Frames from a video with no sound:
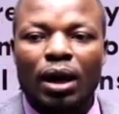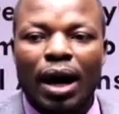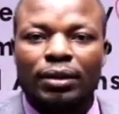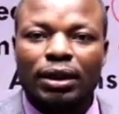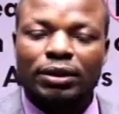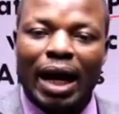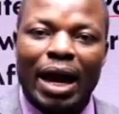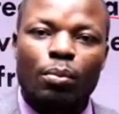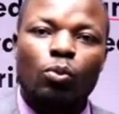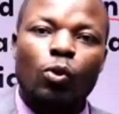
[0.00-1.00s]
at a
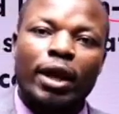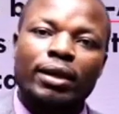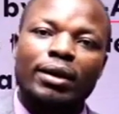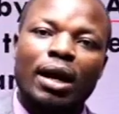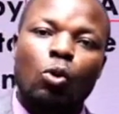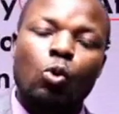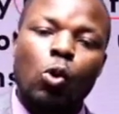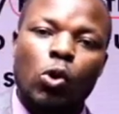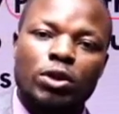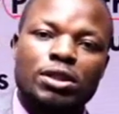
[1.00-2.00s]
time when there
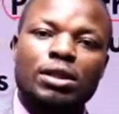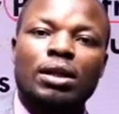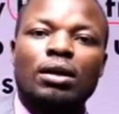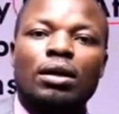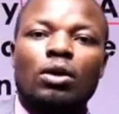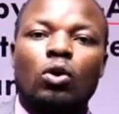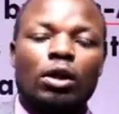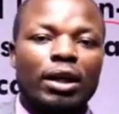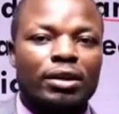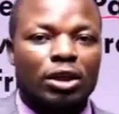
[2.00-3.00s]
was
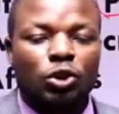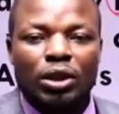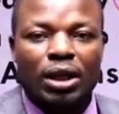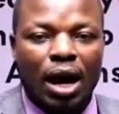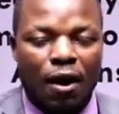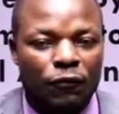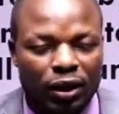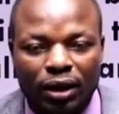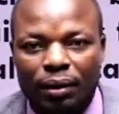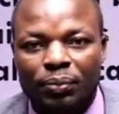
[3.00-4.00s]
colonization in
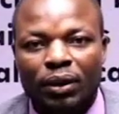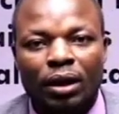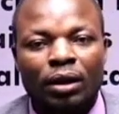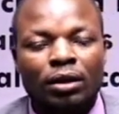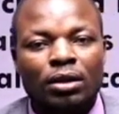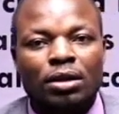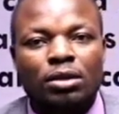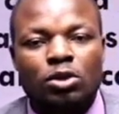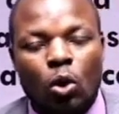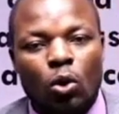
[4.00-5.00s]
Africa.
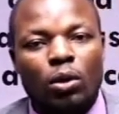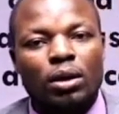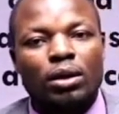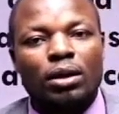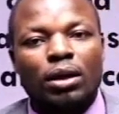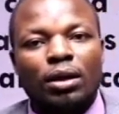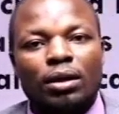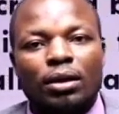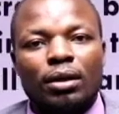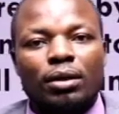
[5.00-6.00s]
So,
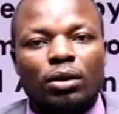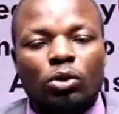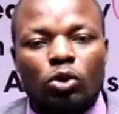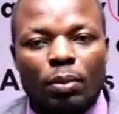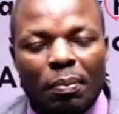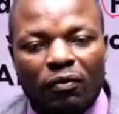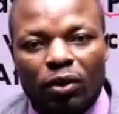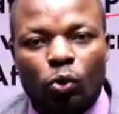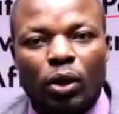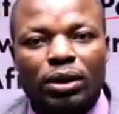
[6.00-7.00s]
you remember
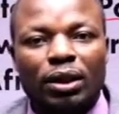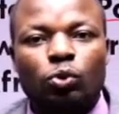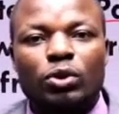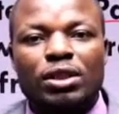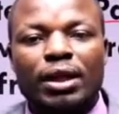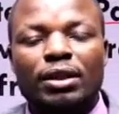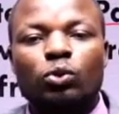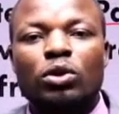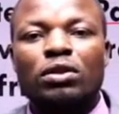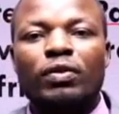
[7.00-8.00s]
very well that we said it
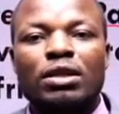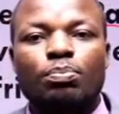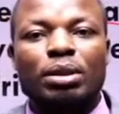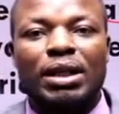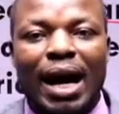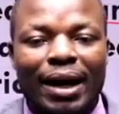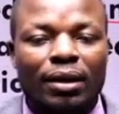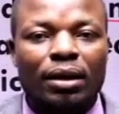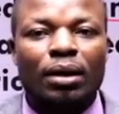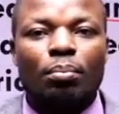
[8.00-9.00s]
was even
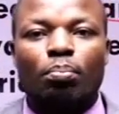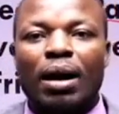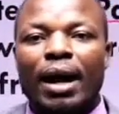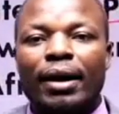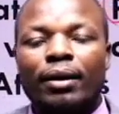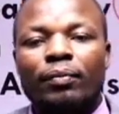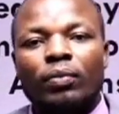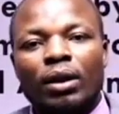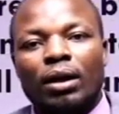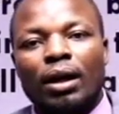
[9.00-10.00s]
begun by
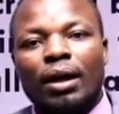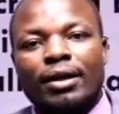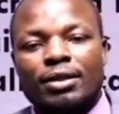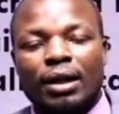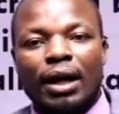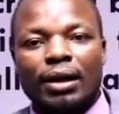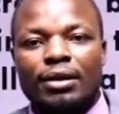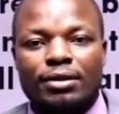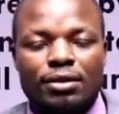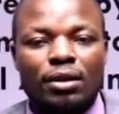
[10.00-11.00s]
a
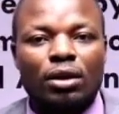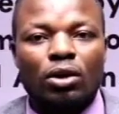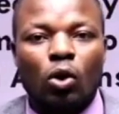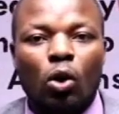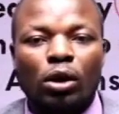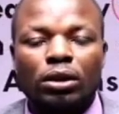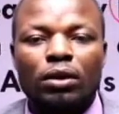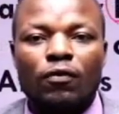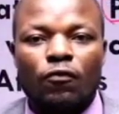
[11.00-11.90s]
Senegalese called